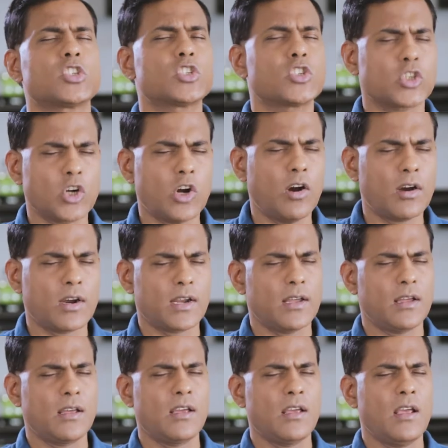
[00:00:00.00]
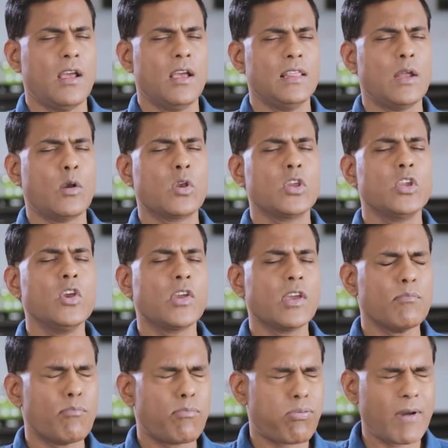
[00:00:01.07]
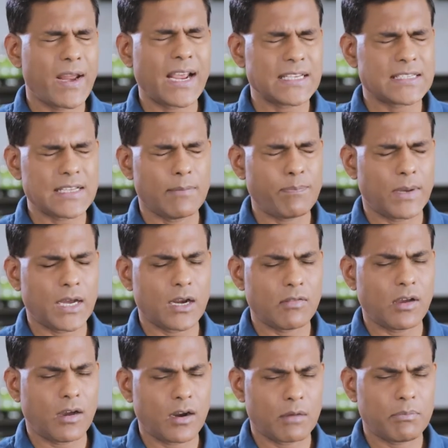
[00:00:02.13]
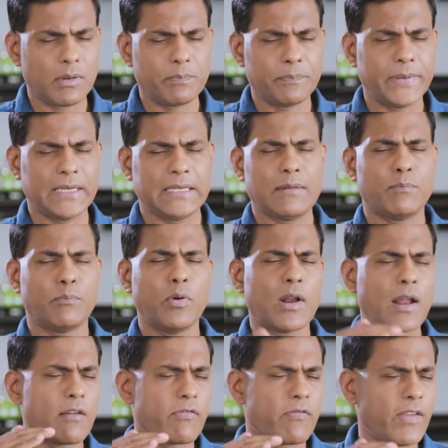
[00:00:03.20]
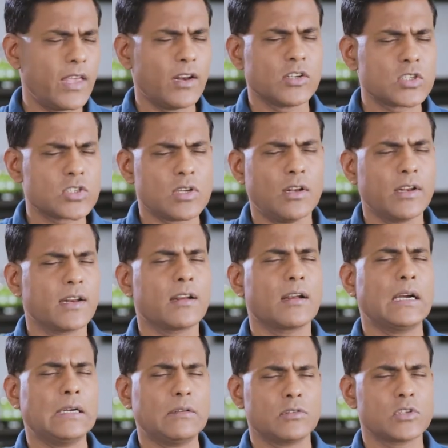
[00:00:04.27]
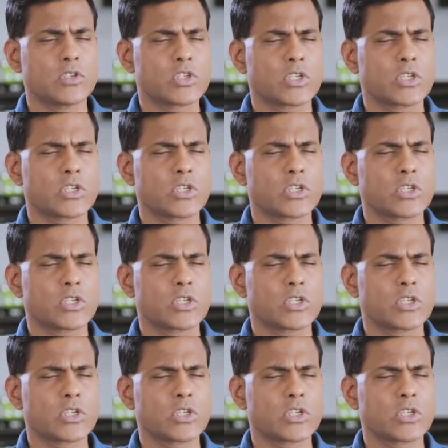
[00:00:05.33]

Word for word: strong. And You can bring us up out of the horrible pit and put our feet on solid ground.